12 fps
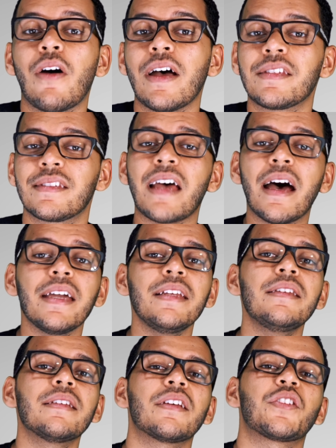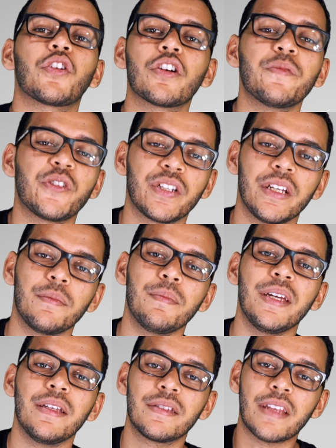Now, a signed term sheet
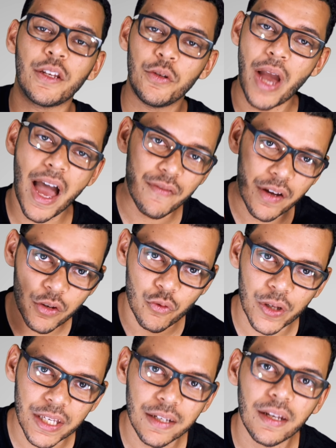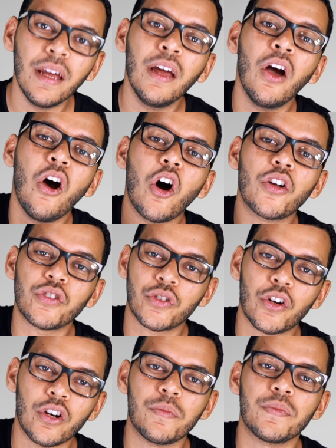means that you have agreed on
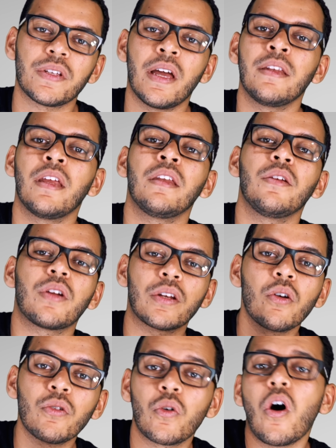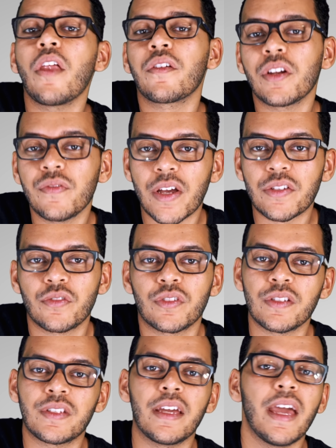terms, and then you can go to other
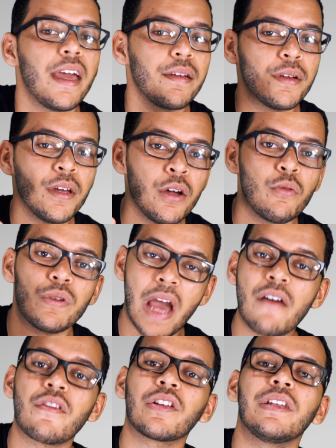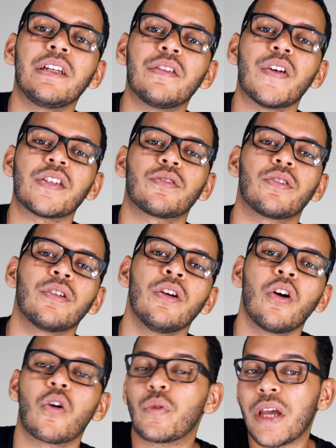investors and say, hey, we have our lead investor,
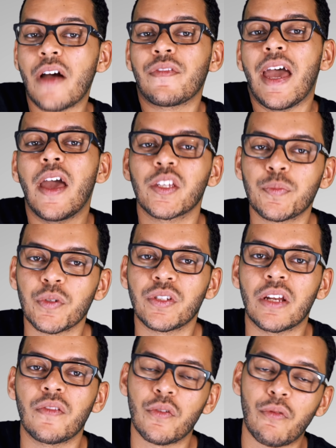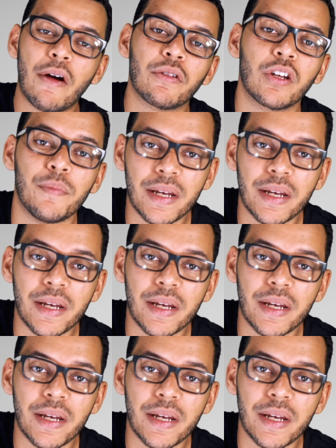or we have X percent of the round